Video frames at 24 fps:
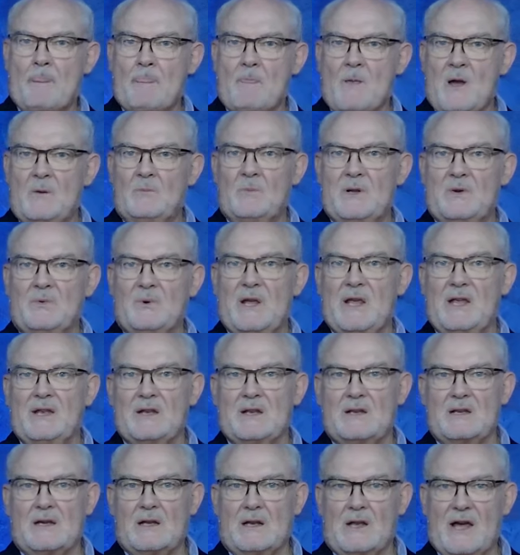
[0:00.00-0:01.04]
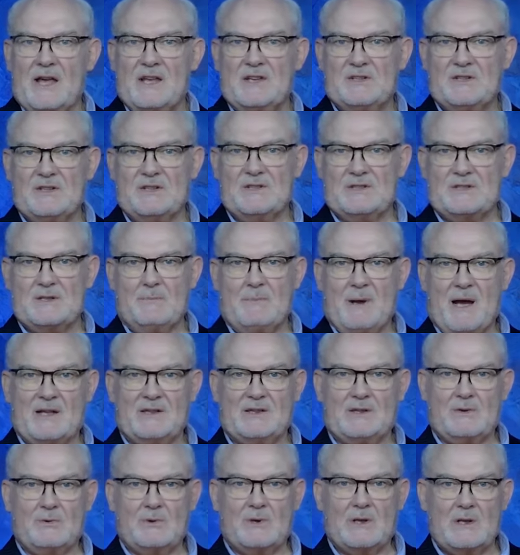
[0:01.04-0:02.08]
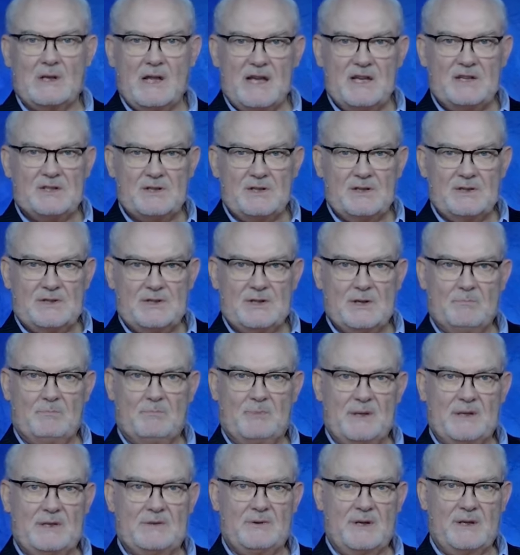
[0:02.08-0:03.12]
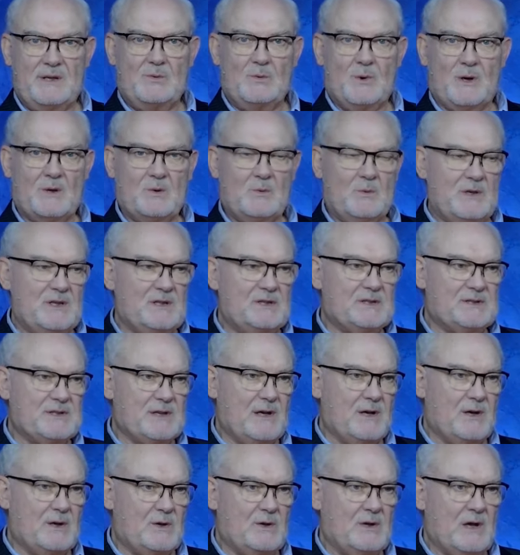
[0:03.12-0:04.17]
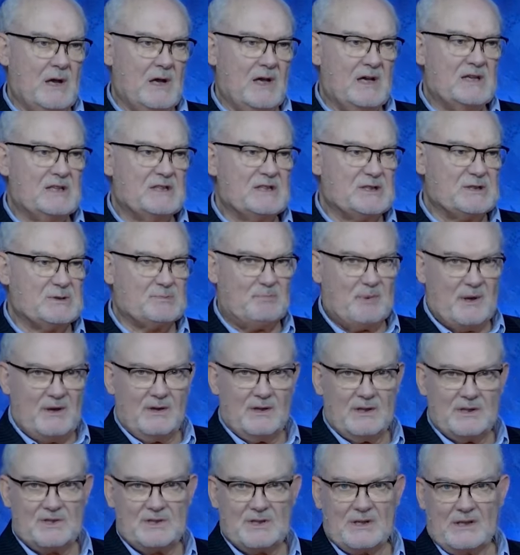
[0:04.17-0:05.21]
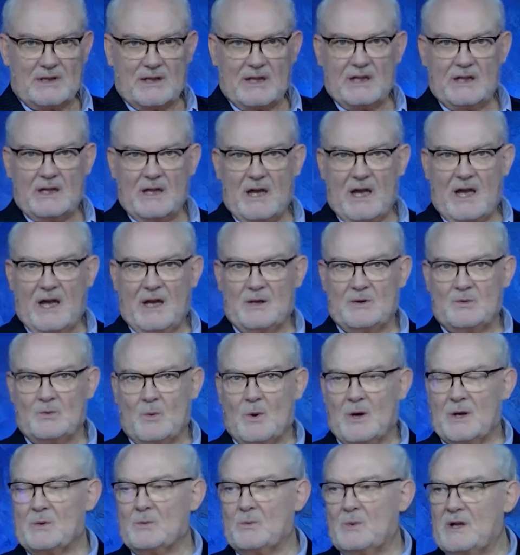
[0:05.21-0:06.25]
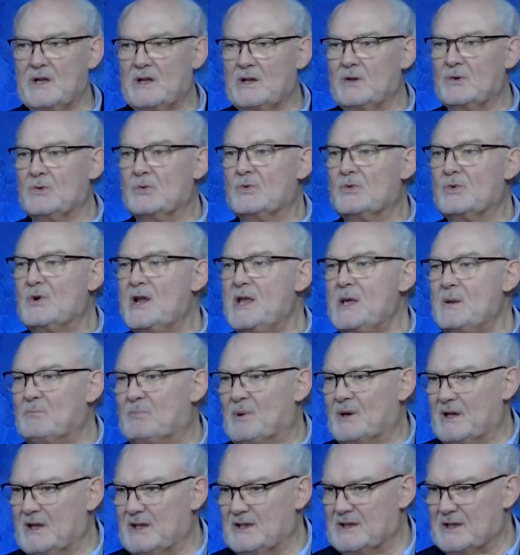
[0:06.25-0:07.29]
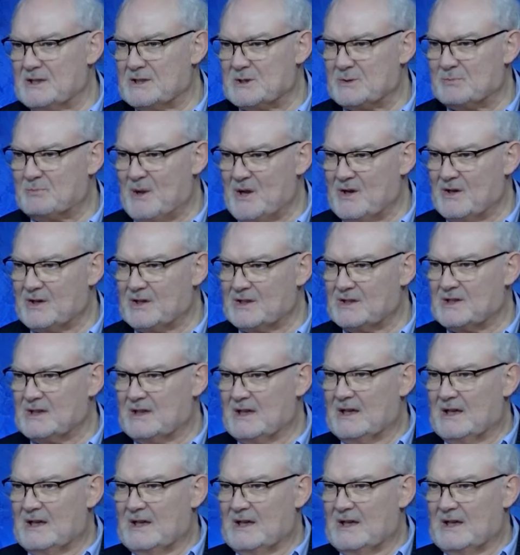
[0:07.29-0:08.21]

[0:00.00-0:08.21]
And we read in Galatians about the relationship between what we sow spiritually and what we reap in the spirit.